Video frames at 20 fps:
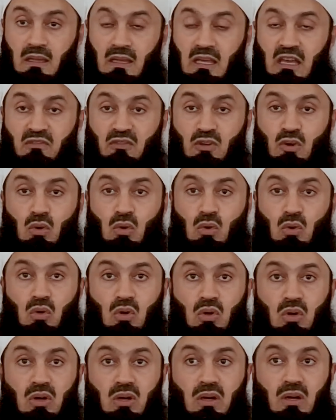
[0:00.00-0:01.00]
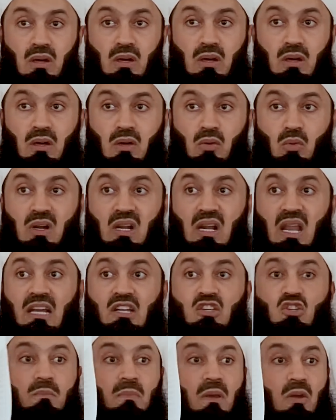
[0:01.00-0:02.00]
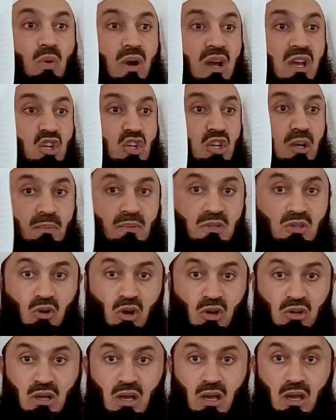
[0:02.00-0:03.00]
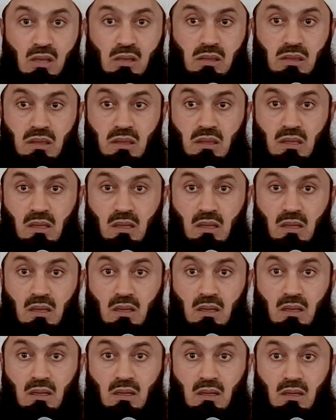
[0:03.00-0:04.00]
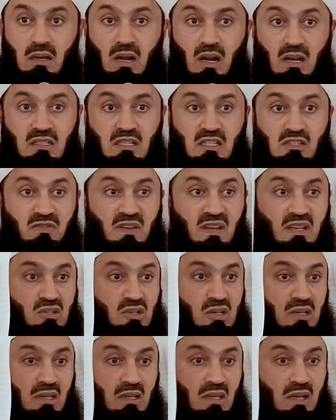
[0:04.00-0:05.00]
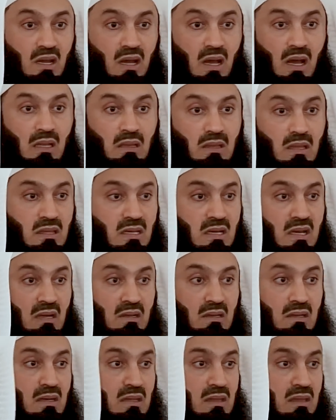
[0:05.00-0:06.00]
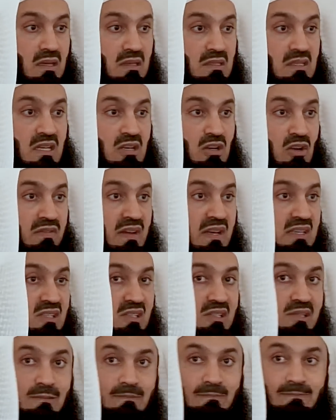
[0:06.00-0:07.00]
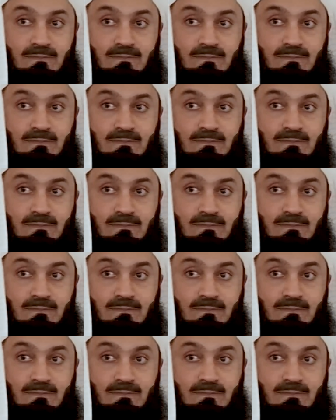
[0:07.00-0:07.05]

if you would like to be worshipped on earth, grant us victory. Here are the three hundred thirteen of us."